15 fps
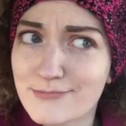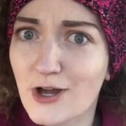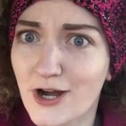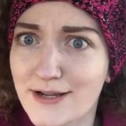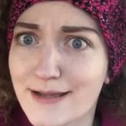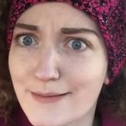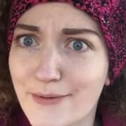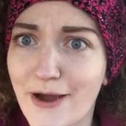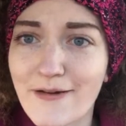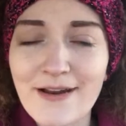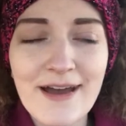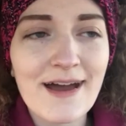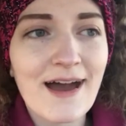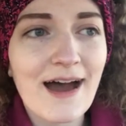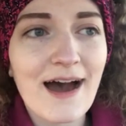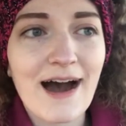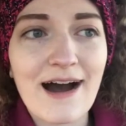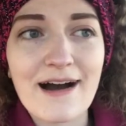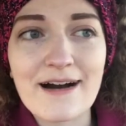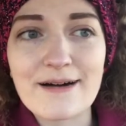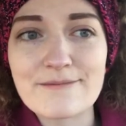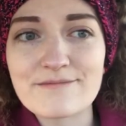talking about,
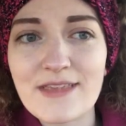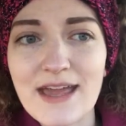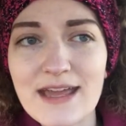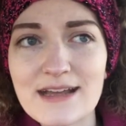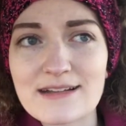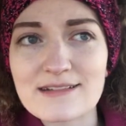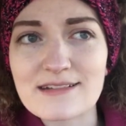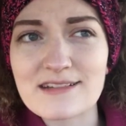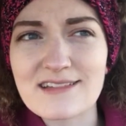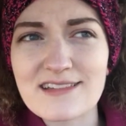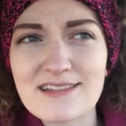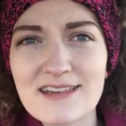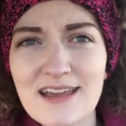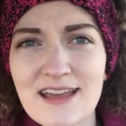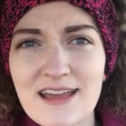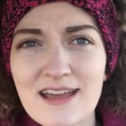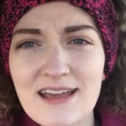and